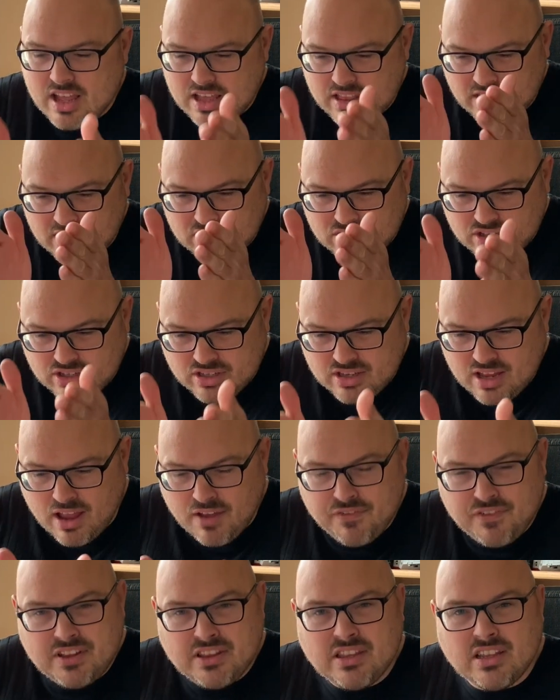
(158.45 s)
The
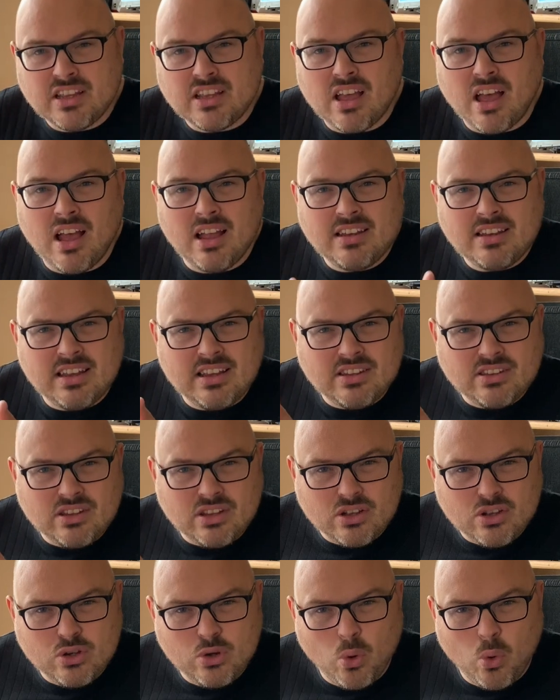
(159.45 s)
stuff in the guide is the
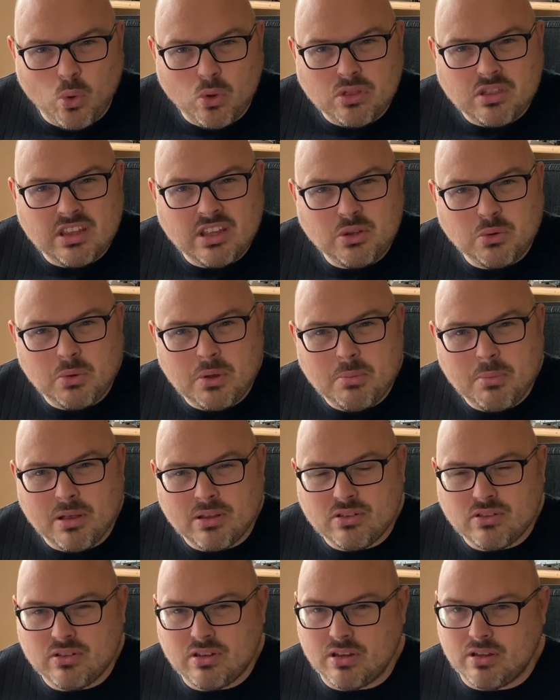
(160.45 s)
core things we
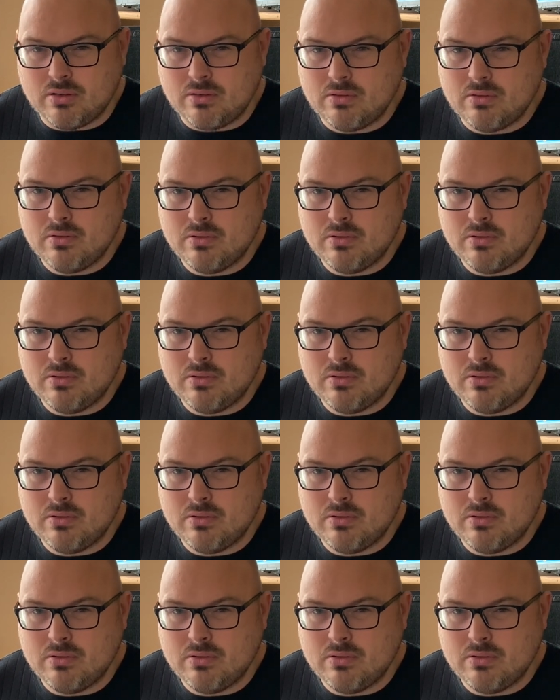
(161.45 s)
must do.